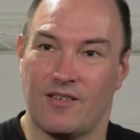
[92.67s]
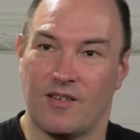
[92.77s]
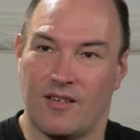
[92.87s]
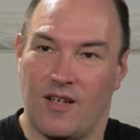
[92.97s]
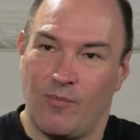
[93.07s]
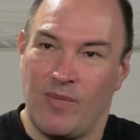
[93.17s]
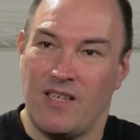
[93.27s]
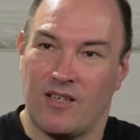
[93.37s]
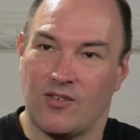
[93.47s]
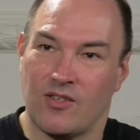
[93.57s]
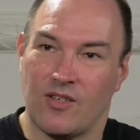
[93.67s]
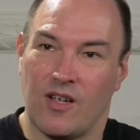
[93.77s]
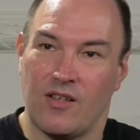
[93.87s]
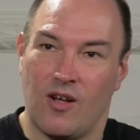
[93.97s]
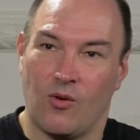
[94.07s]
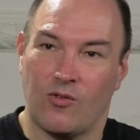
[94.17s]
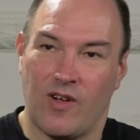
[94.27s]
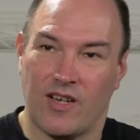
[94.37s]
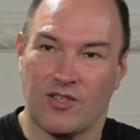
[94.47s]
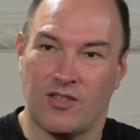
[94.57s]
It's a beacon, just like the
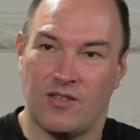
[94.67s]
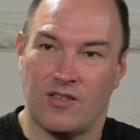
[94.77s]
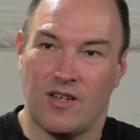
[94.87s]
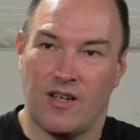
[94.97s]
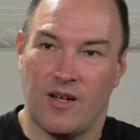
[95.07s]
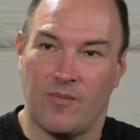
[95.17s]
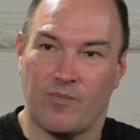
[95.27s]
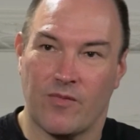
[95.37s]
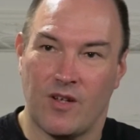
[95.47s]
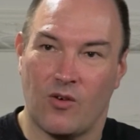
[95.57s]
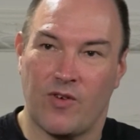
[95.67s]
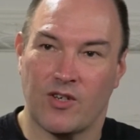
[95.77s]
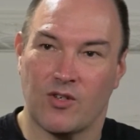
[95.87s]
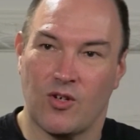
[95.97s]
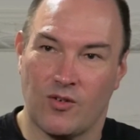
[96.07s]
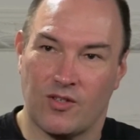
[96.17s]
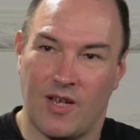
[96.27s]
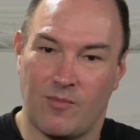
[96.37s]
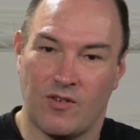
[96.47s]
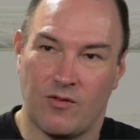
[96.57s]
old-fashioned
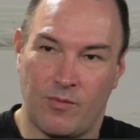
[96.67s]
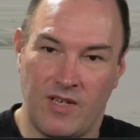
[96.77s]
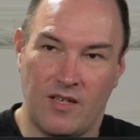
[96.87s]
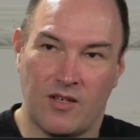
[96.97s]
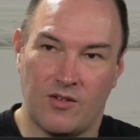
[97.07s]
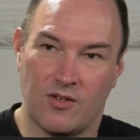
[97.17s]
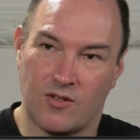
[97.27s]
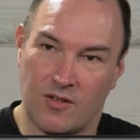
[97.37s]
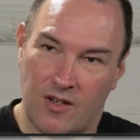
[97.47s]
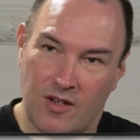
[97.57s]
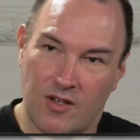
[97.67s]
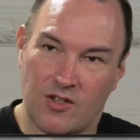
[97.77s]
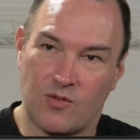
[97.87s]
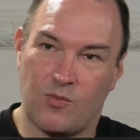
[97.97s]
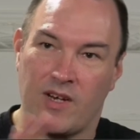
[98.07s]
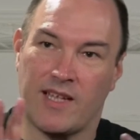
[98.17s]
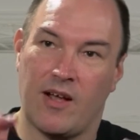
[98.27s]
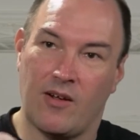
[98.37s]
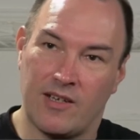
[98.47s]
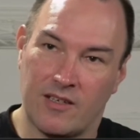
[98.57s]
concept of a beacon, just spreading
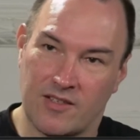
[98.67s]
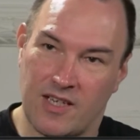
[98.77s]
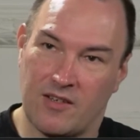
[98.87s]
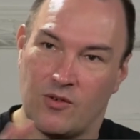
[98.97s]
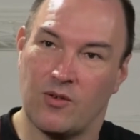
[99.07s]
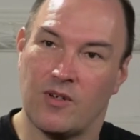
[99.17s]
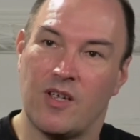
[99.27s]
out a little signal.